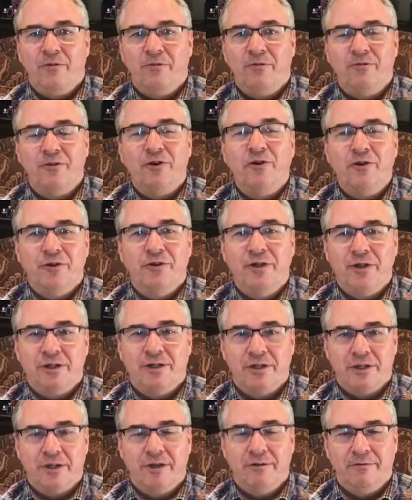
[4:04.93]

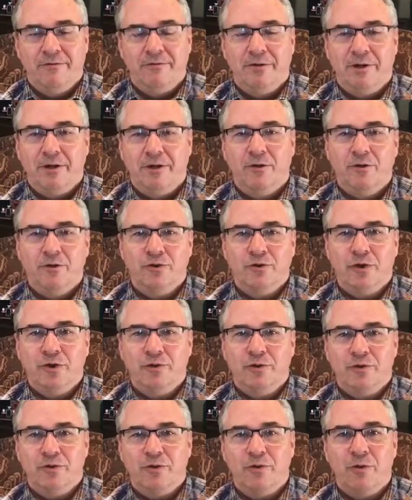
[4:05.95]
fullness of Uncle
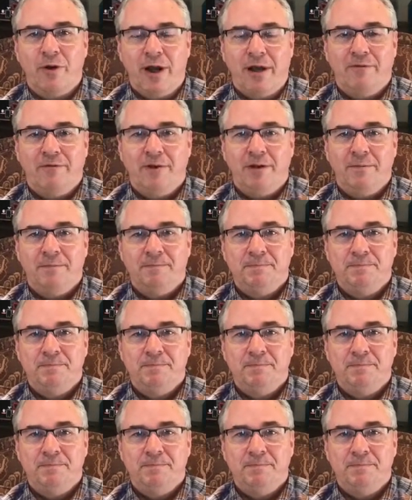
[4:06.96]
Joe's gravy.